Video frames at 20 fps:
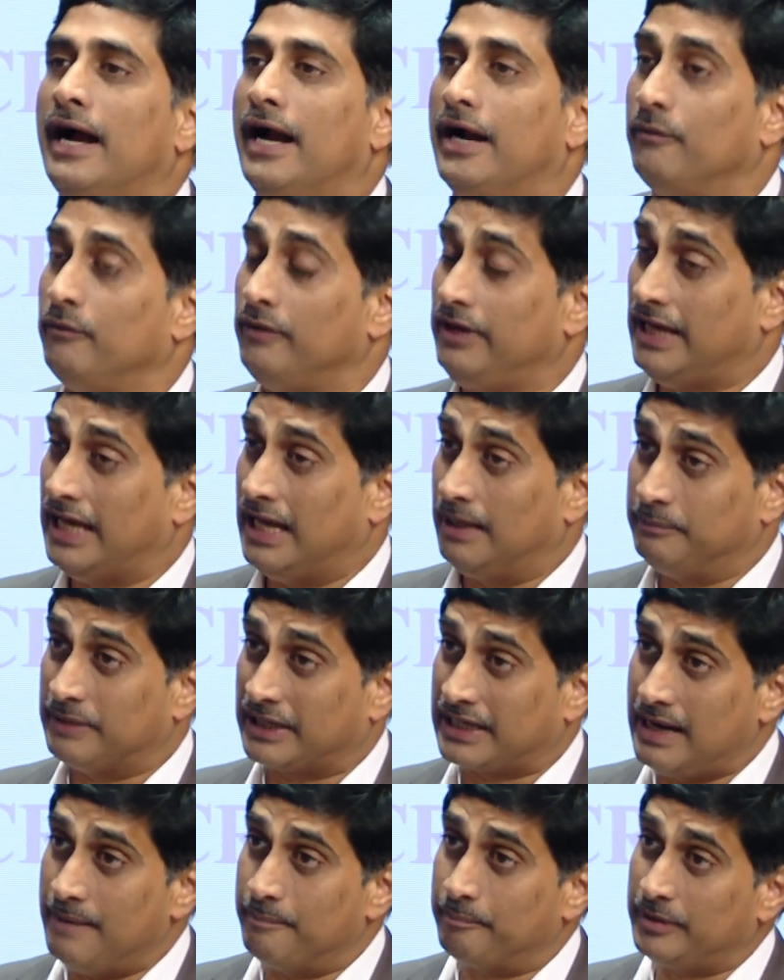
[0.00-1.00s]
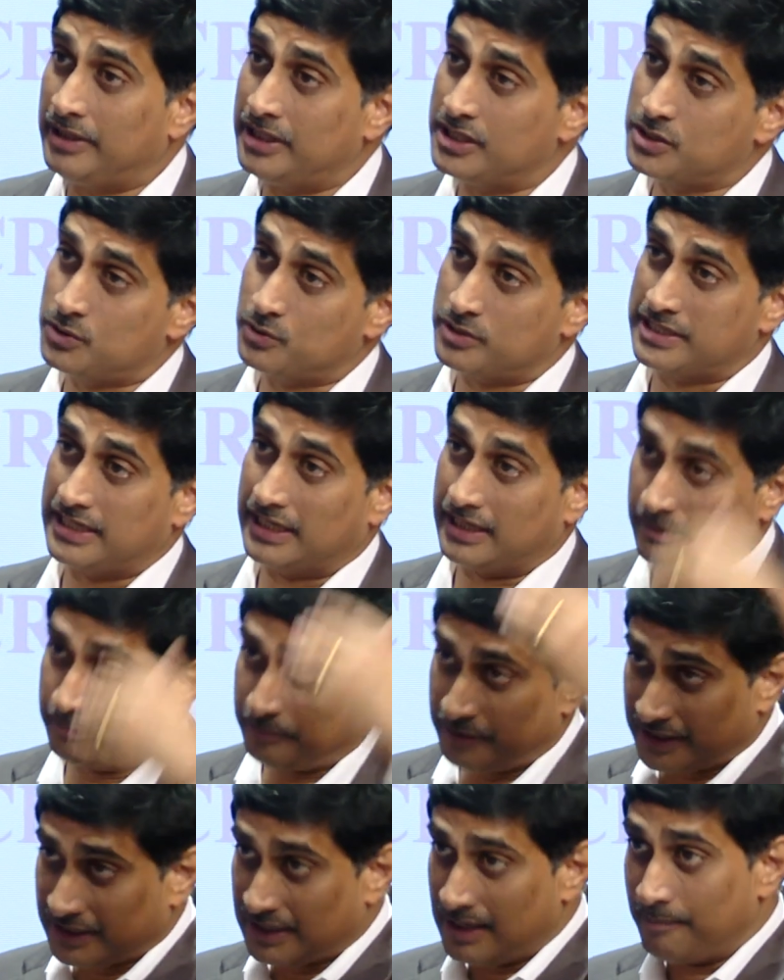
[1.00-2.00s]
And we help the companies to set
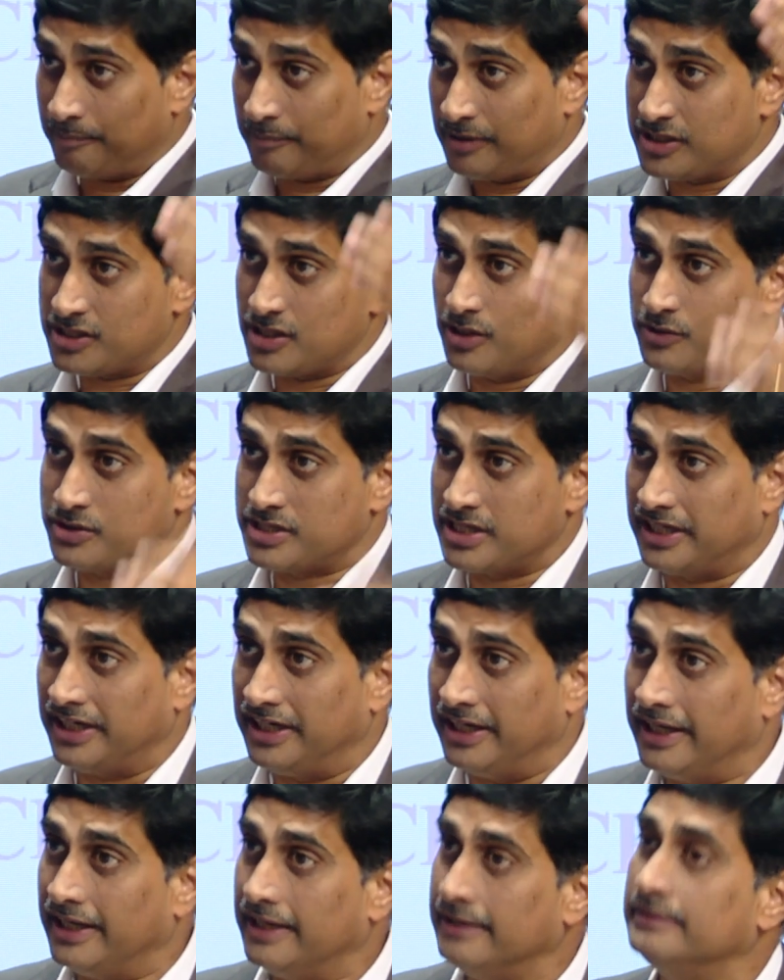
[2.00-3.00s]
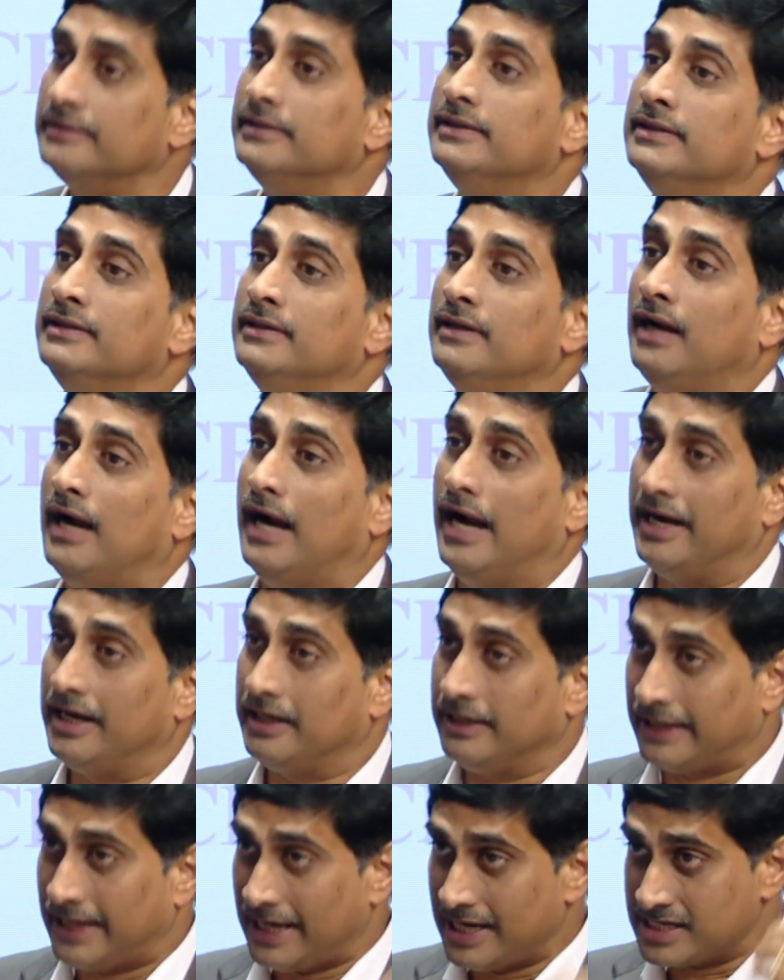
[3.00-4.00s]
up their companies outside India.
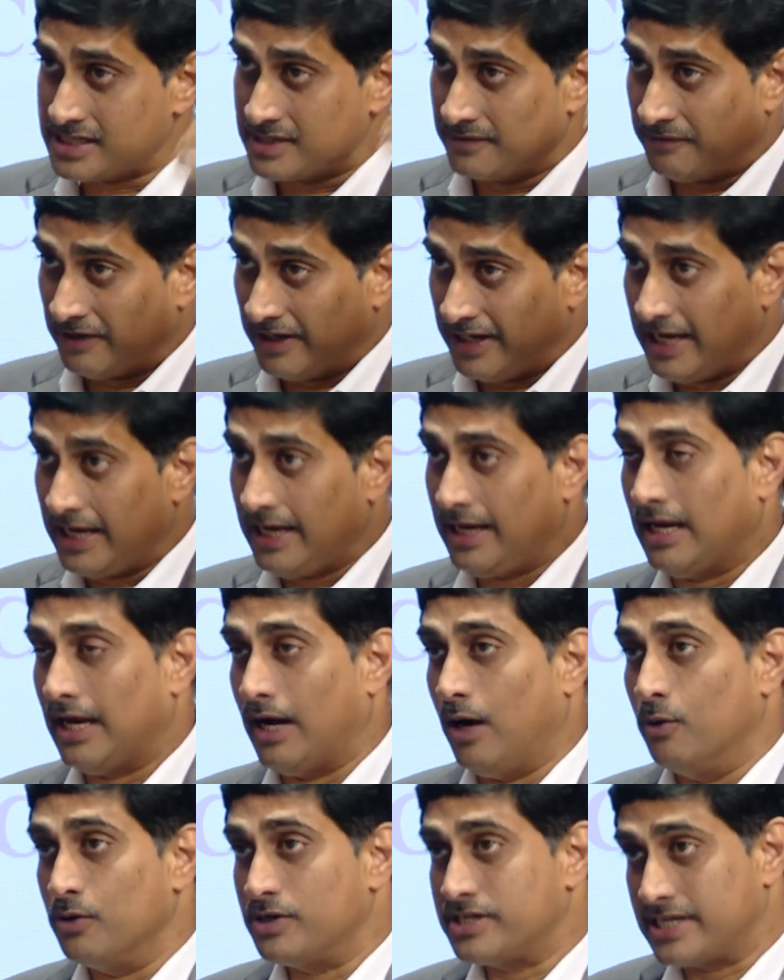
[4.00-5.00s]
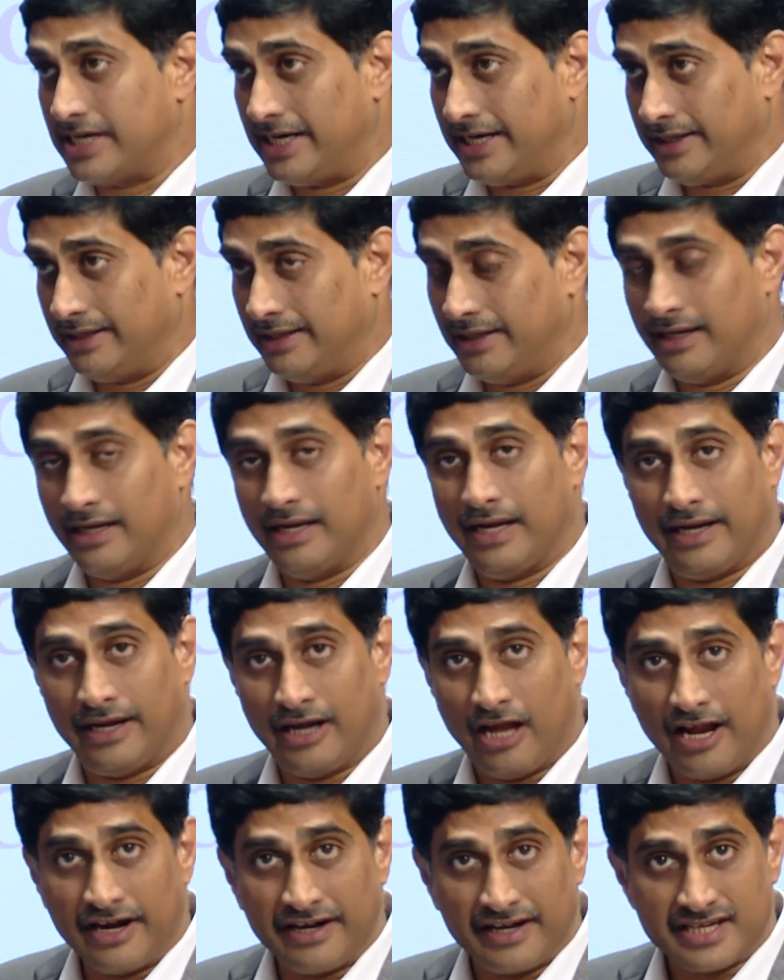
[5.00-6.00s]
And in case if any
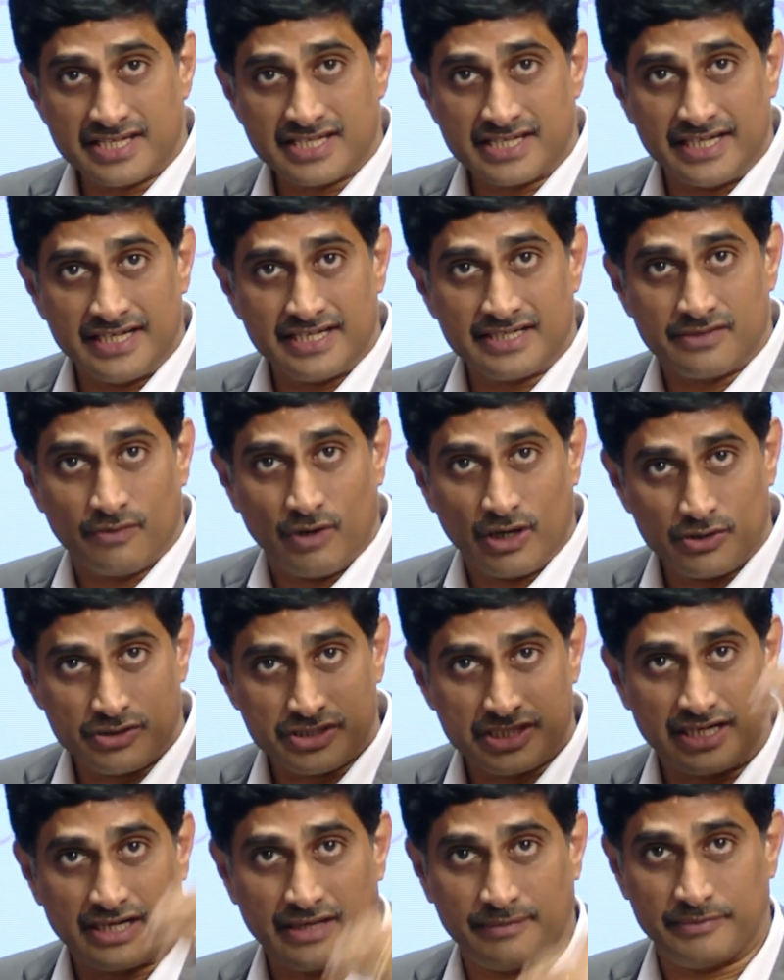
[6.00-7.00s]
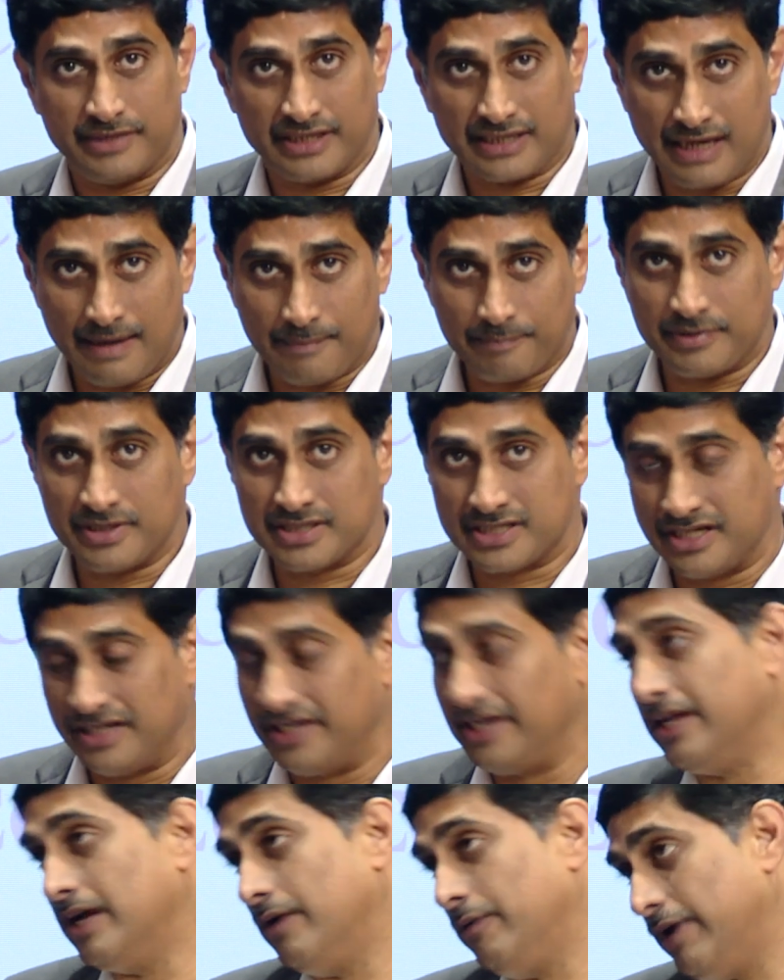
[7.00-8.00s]
outside non-residents want to set up their companies
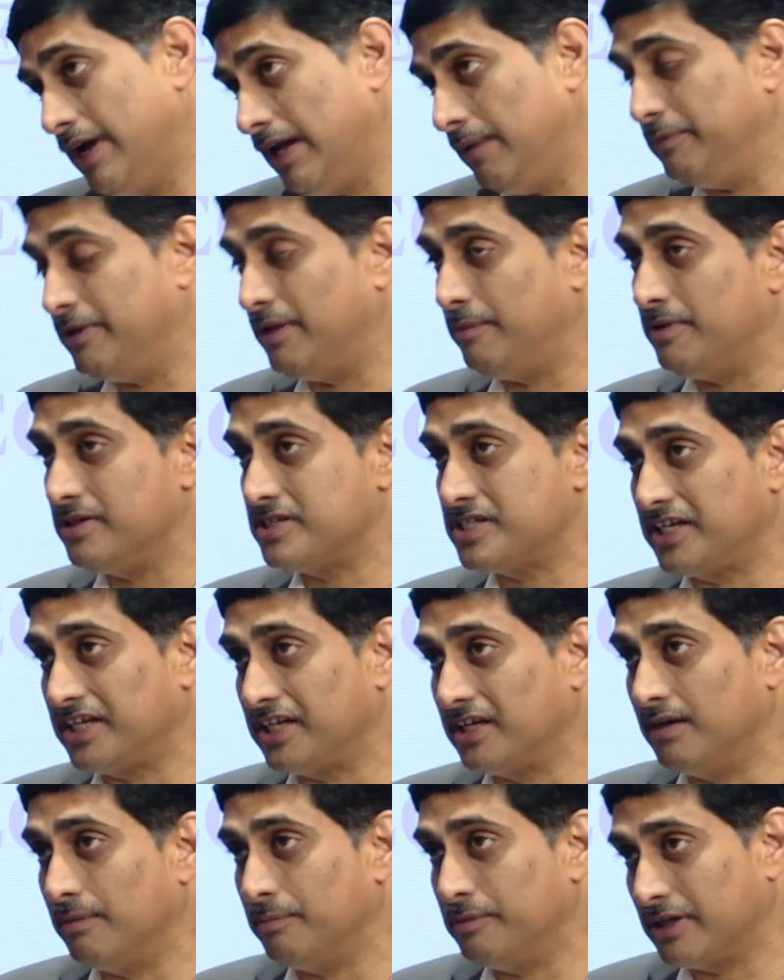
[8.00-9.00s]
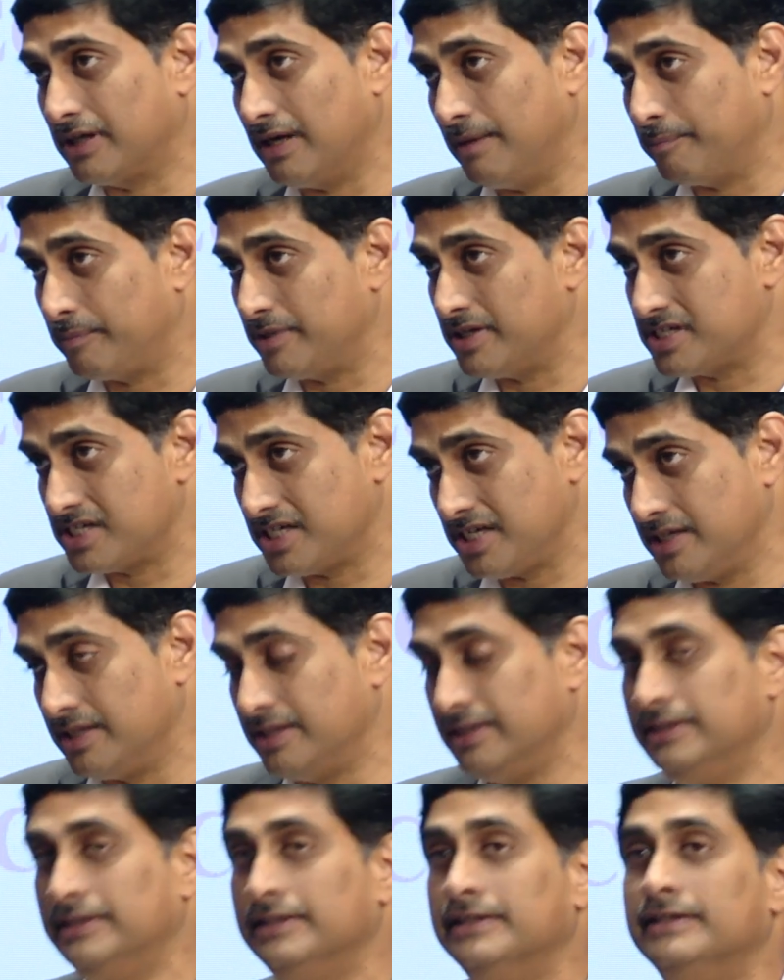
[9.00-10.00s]
in India, we help them in setting up the companies here.